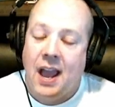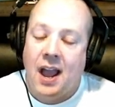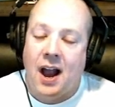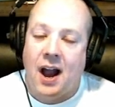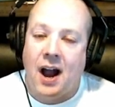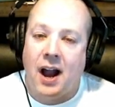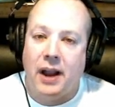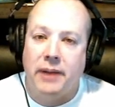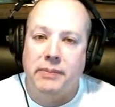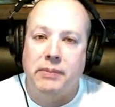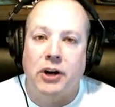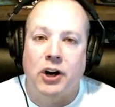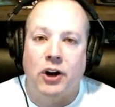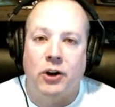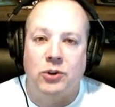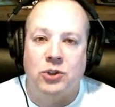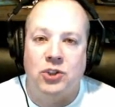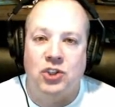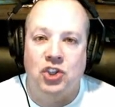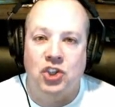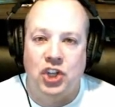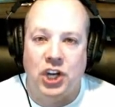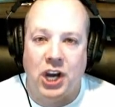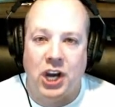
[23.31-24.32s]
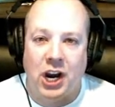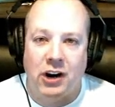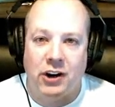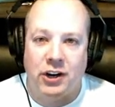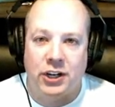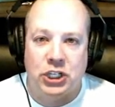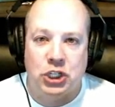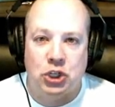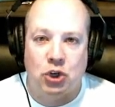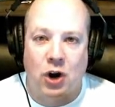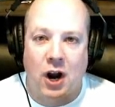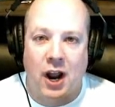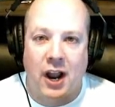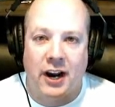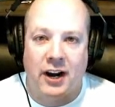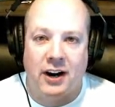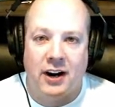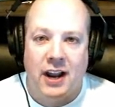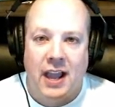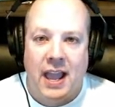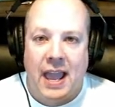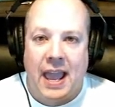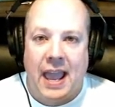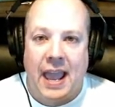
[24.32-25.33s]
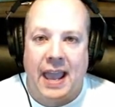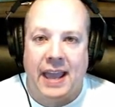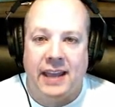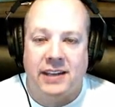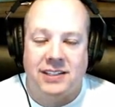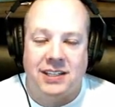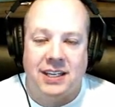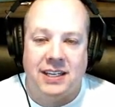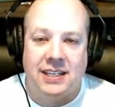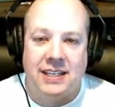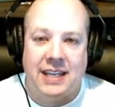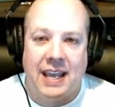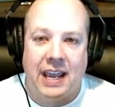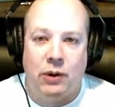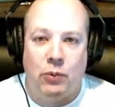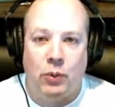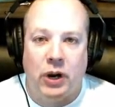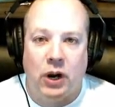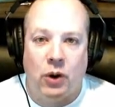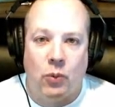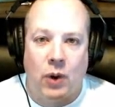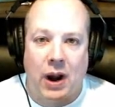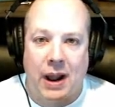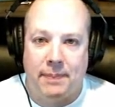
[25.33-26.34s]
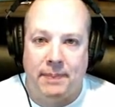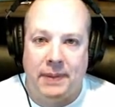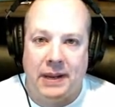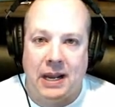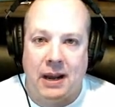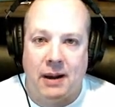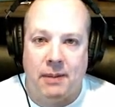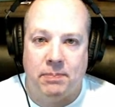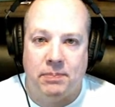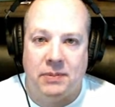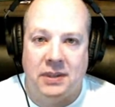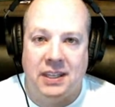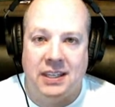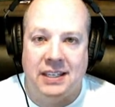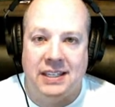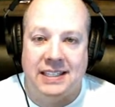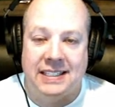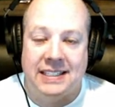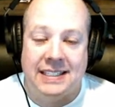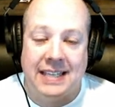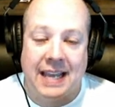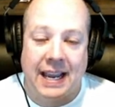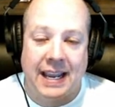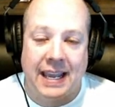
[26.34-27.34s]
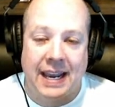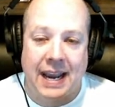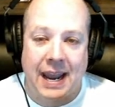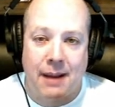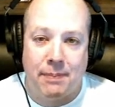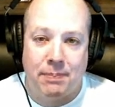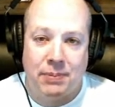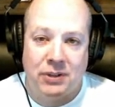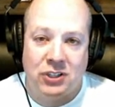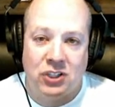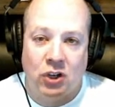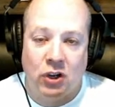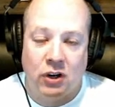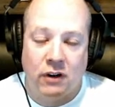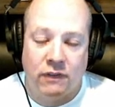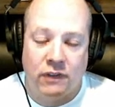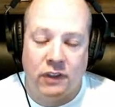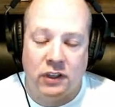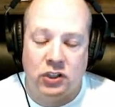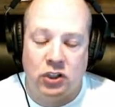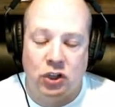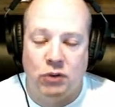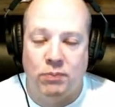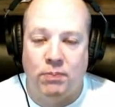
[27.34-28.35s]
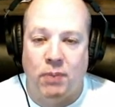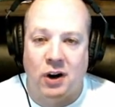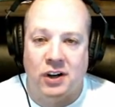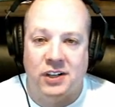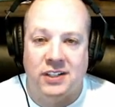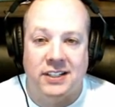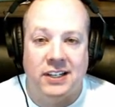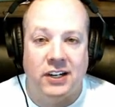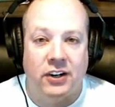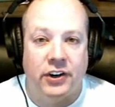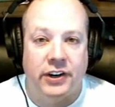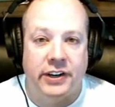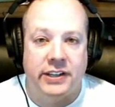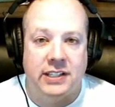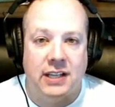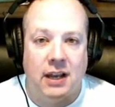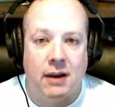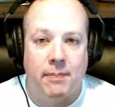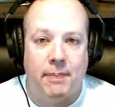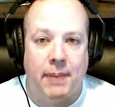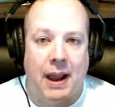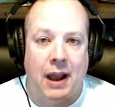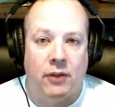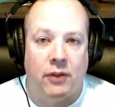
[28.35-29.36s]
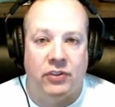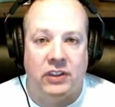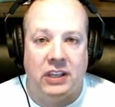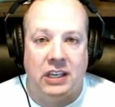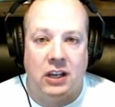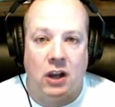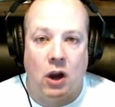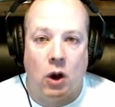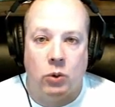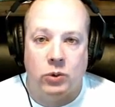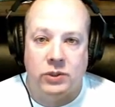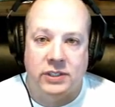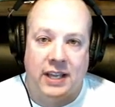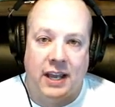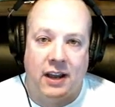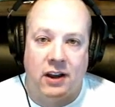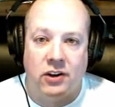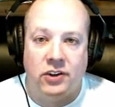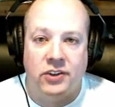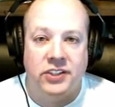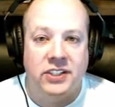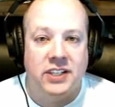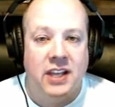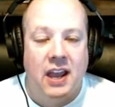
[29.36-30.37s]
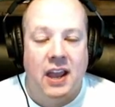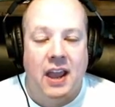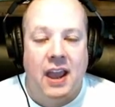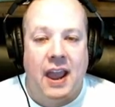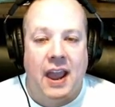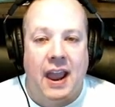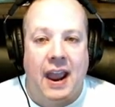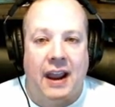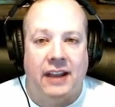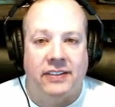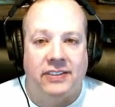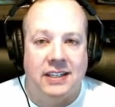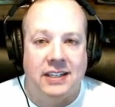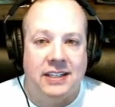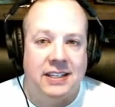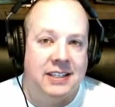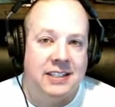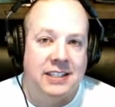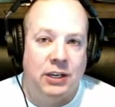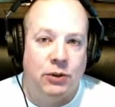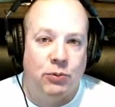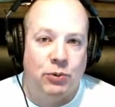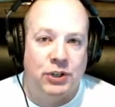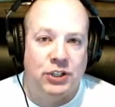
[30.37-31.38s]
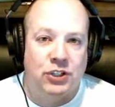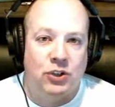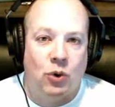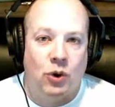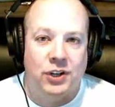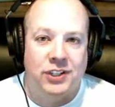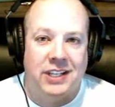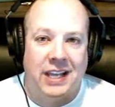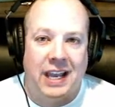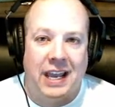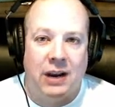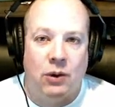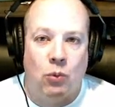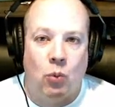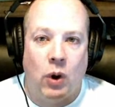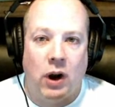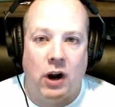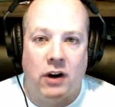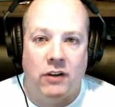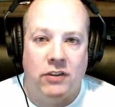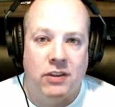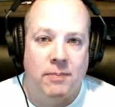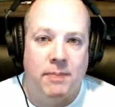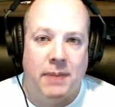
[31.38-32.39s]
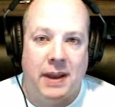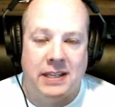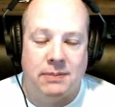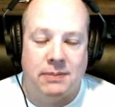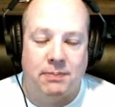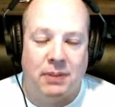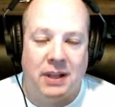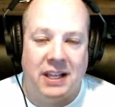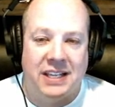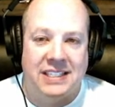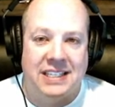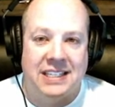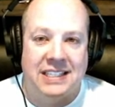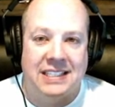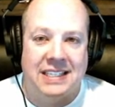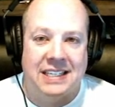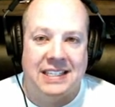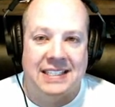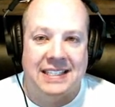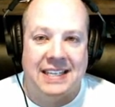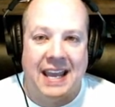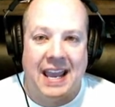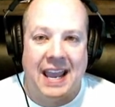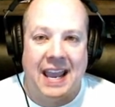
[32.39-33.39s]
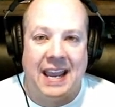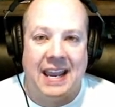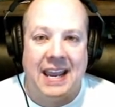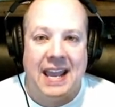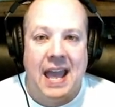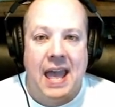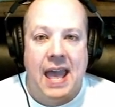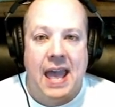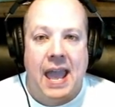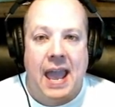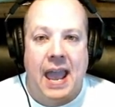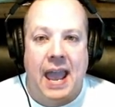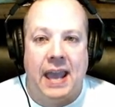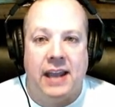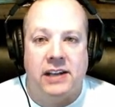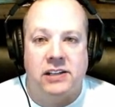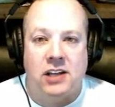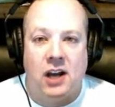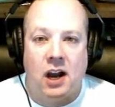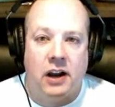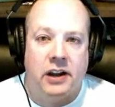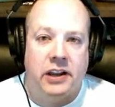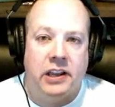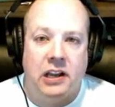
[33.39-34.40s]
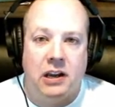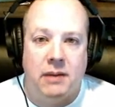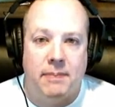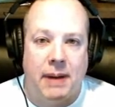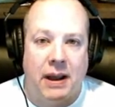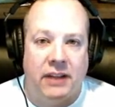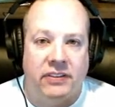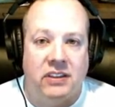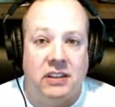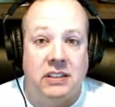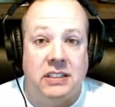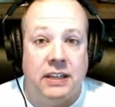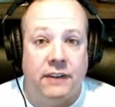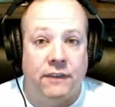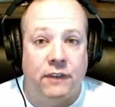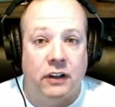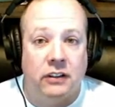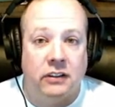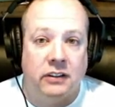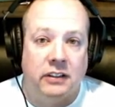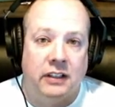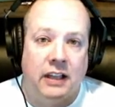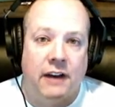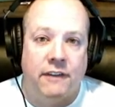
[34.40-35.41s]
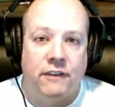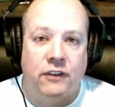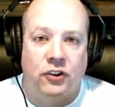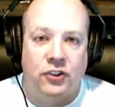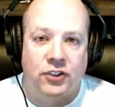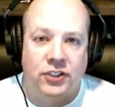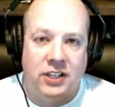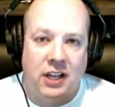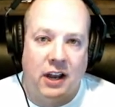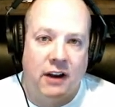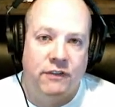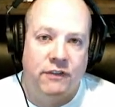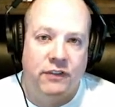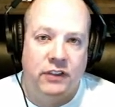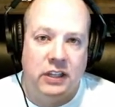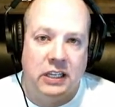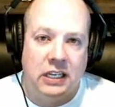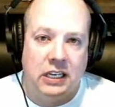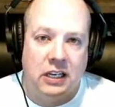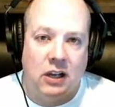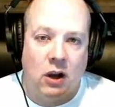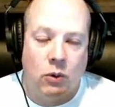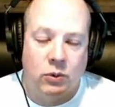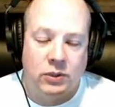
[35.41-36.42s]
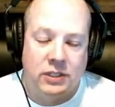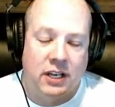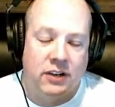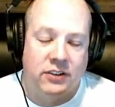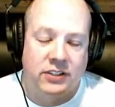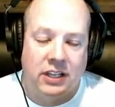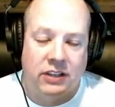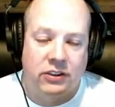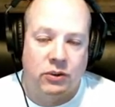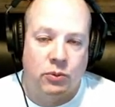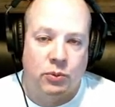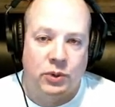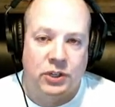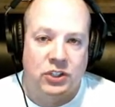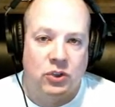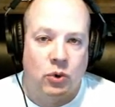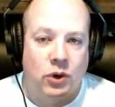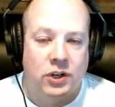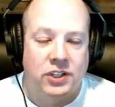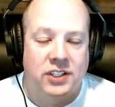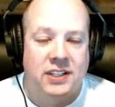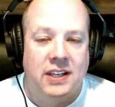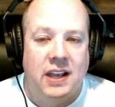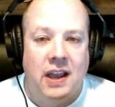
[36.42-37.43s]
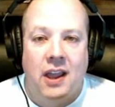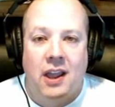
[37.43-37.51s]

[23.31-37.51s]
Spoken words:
I'm your host, Jared Dryer, and today we are wrapping up the second episode of the two-part series about the hotels at the Disney resorts and where are the best places to stay, and talking about the different levels of the hotels at the resorts.